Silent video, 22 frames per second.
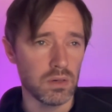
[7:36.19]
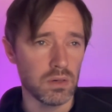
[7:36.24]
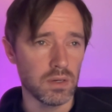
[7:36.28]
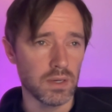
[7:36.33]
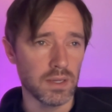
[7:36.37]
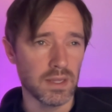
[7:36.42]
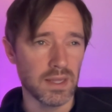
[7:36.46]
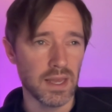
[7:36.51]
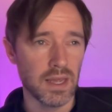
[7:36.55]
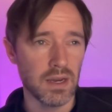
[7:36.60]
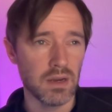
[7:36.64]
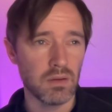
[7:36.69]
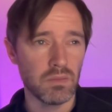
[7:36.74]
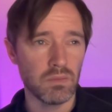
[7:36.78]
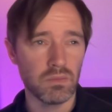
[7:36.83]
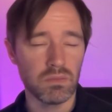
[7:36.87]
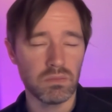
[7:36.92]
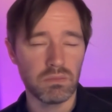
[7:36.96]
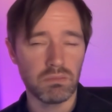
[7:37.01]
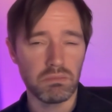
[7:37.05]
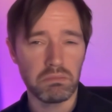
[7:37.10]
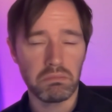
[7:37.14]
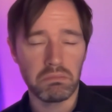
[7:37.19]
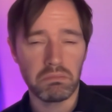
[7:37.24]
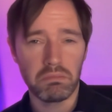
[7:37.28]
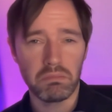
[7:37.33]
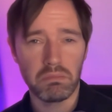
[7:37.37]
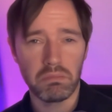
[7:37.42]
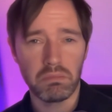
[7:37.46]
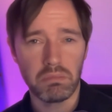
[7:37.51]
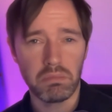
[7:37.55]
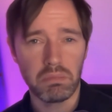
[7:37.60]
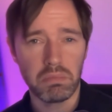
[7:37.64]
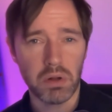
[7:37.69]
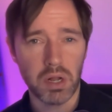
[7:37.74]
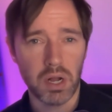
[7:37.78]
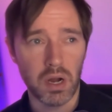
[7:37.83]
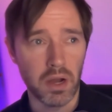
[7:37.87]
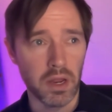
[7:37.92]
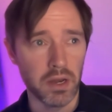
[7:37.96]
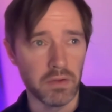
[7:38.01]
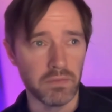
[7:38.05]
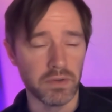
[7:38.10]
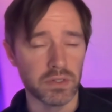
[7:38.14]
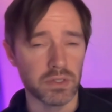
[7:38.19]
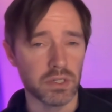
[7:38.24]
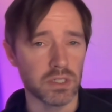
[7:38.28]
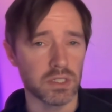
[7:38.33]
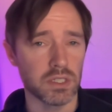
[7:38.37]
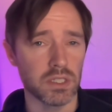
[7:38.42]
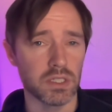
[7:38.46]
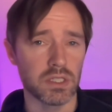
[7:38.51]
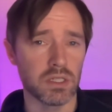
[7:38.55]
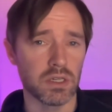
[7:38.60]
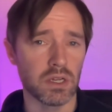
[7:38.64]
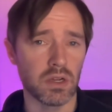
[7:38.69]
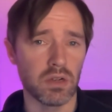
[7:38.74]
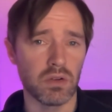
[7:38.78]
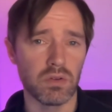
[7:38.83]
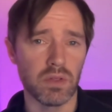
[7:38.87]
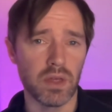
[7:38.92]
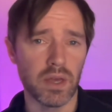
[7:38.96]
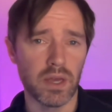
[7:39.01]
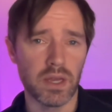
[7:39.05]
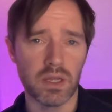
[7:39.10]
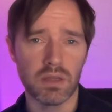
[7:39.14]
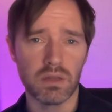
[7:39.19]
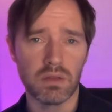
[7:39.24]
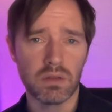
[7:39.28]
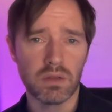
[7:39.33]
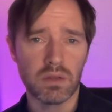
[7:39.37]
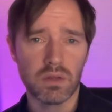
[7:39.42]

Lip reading: again, I'm kind of interested to know who they